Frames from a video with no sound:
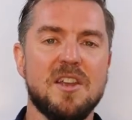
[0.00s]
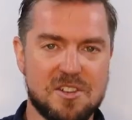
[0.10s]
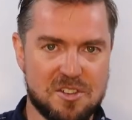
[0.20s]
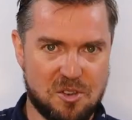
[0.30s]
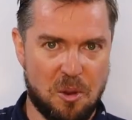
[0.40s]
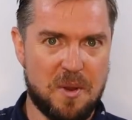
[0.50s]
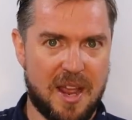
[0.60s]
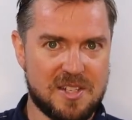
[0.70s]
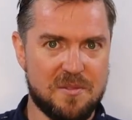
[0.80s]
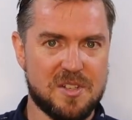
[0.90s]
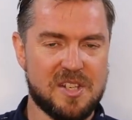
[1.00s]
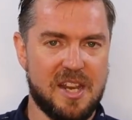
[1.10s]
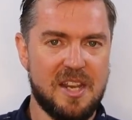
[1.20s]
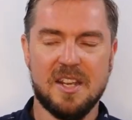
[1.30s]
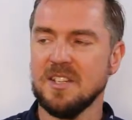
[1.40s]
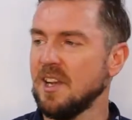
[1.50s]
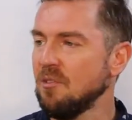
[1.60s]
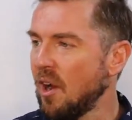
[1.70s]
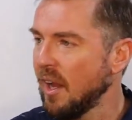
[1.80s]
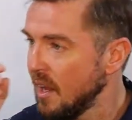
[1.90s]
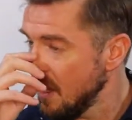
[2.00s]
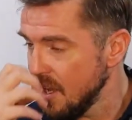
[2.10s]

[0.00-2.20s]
Stop the activity. Say, right,